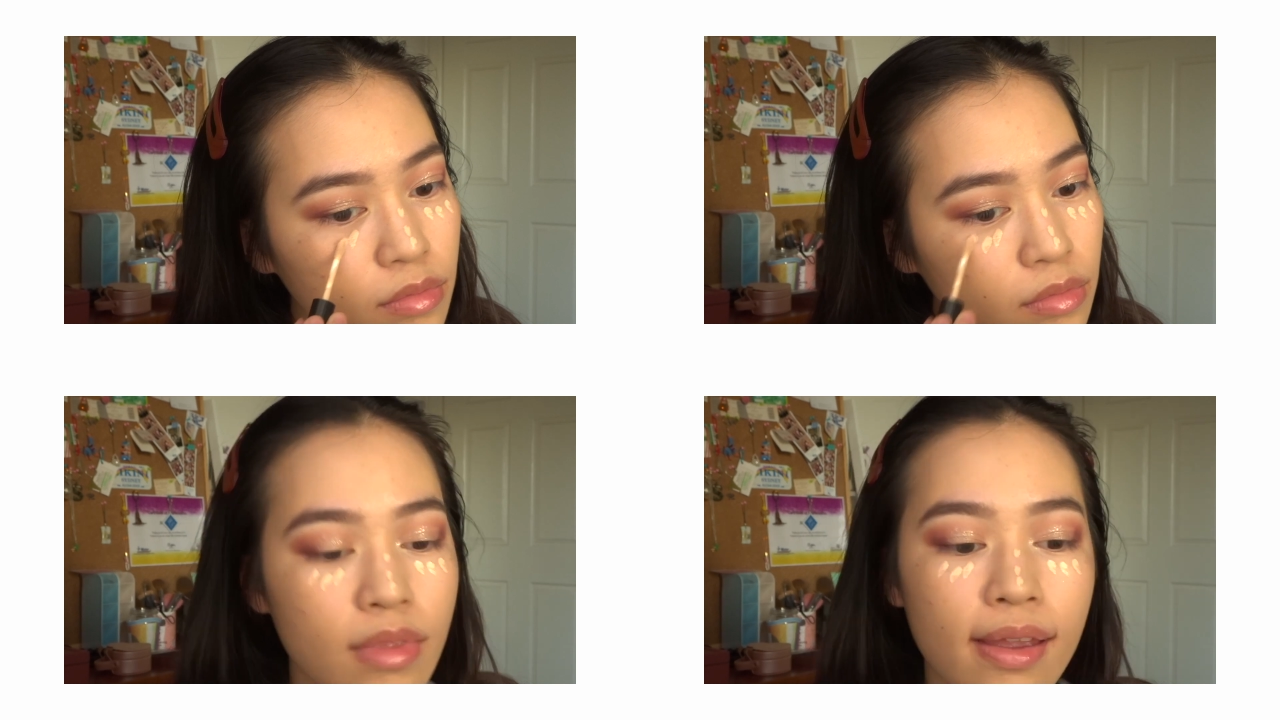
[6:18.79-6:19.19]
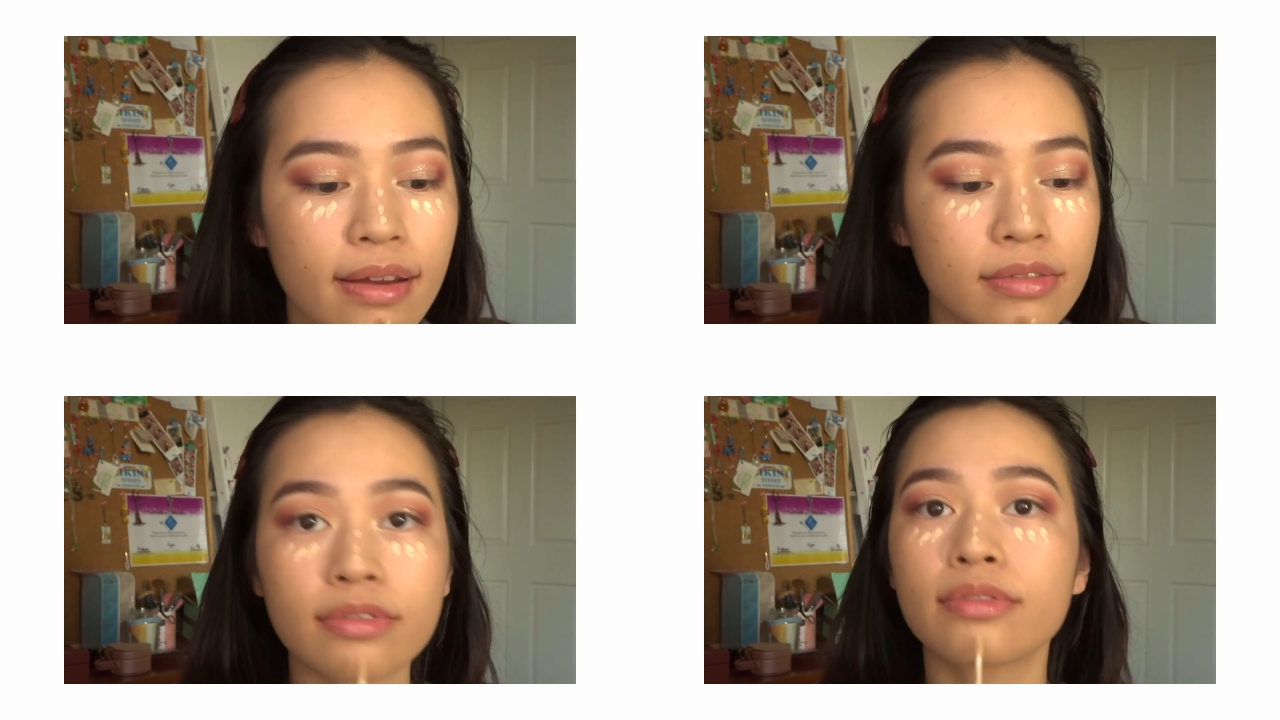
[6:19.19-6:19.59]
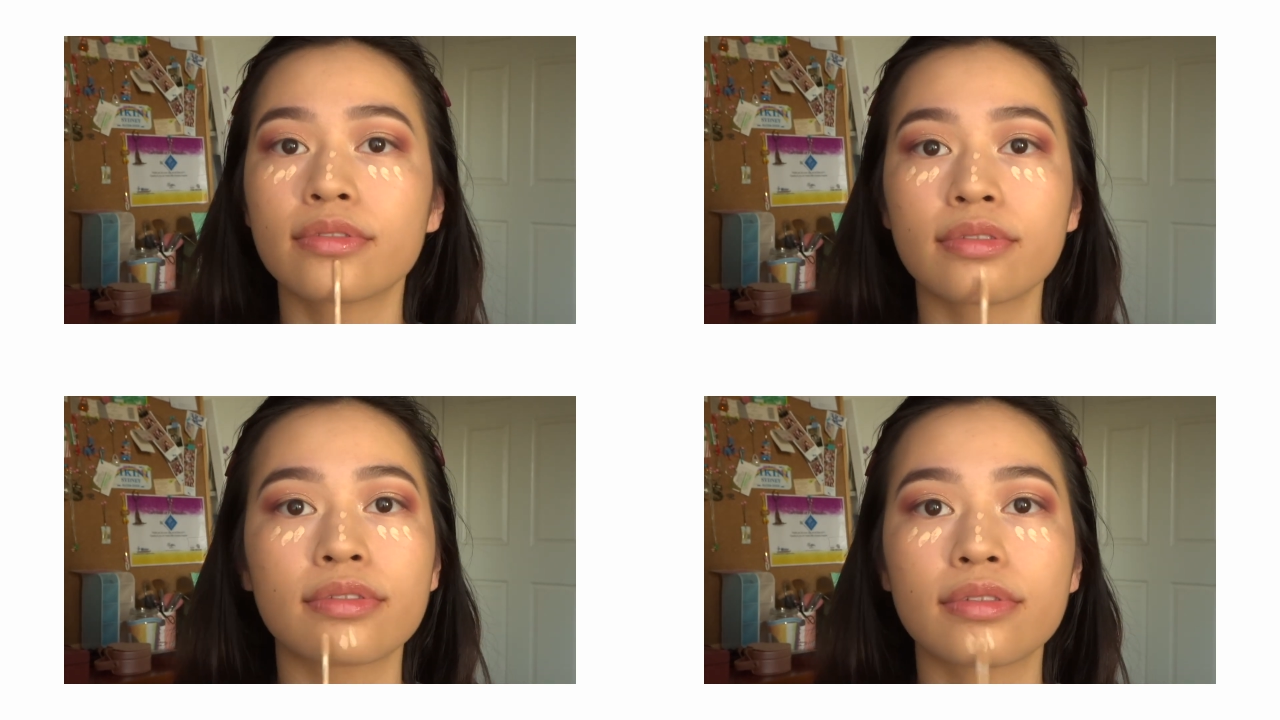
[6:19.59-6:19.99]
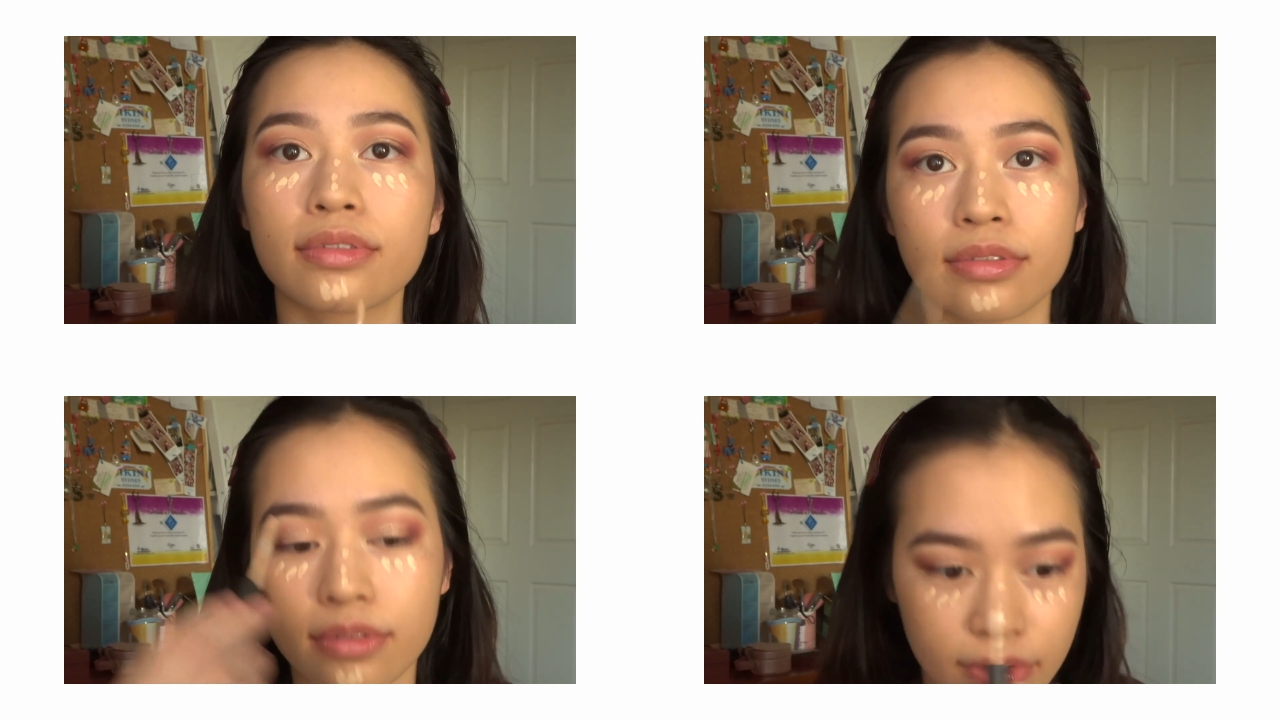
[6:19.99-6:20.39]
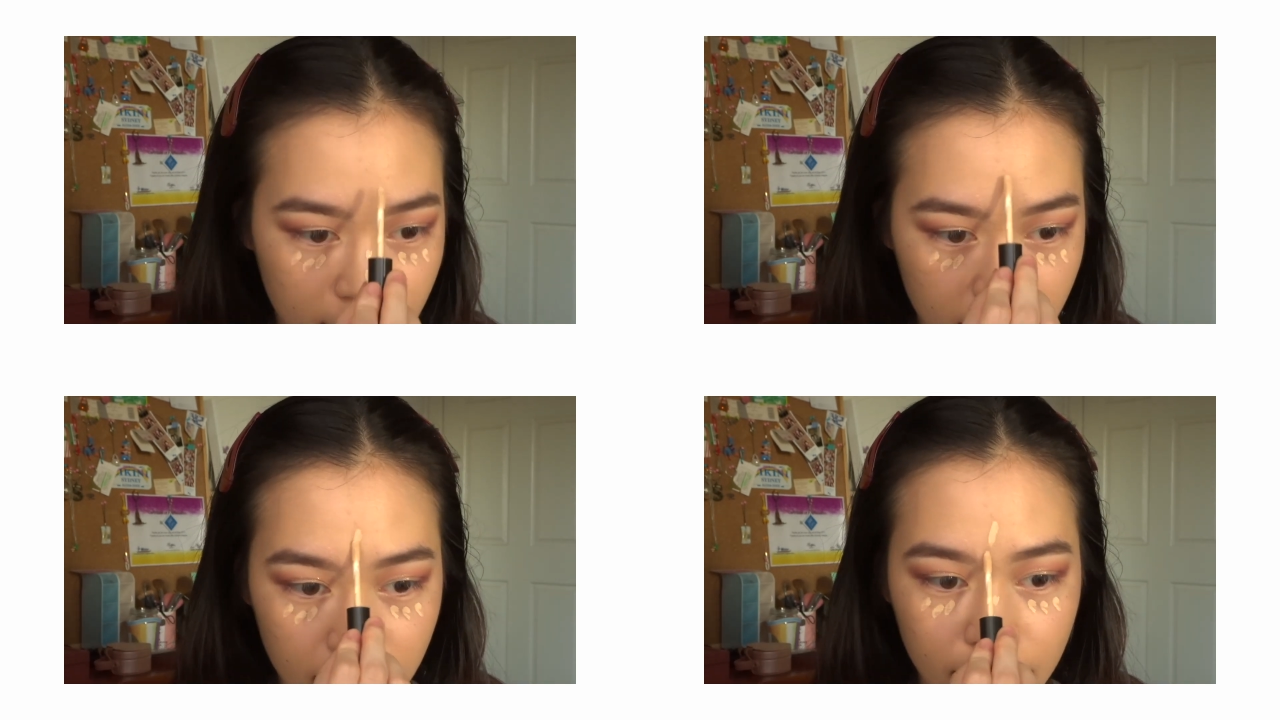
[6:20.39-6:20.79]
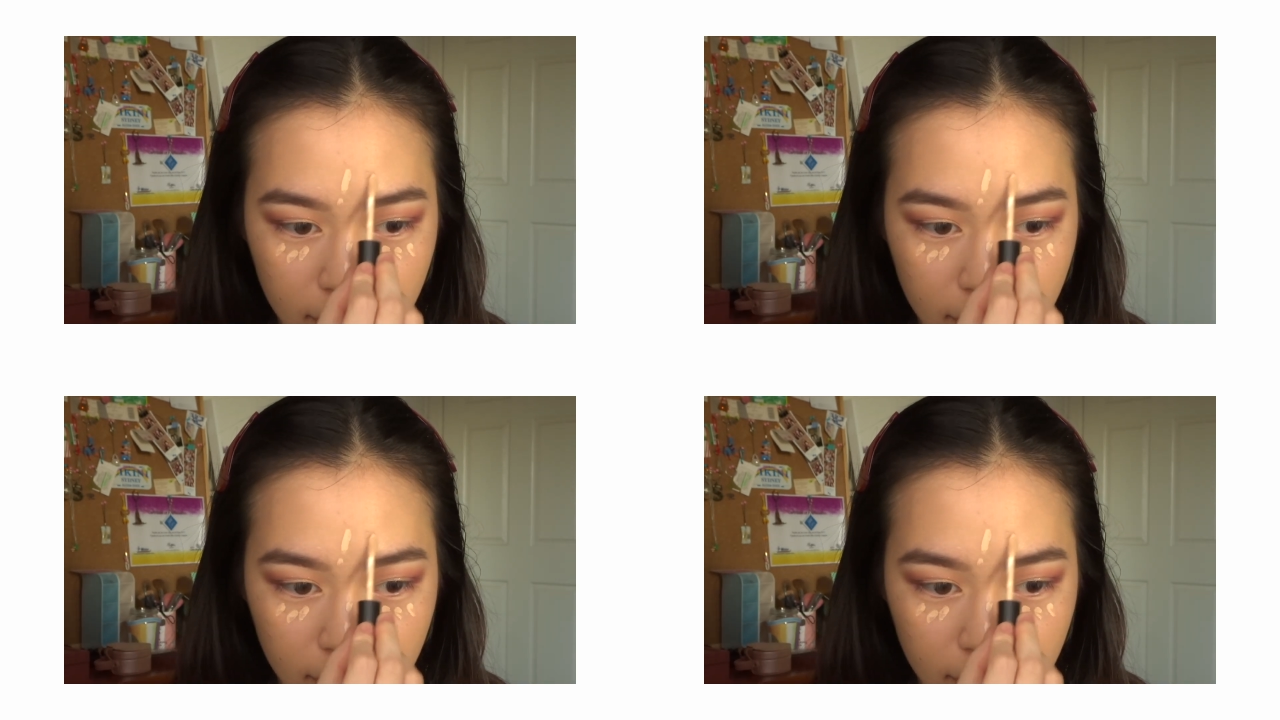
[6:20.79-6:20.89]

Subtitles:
under my eyes, my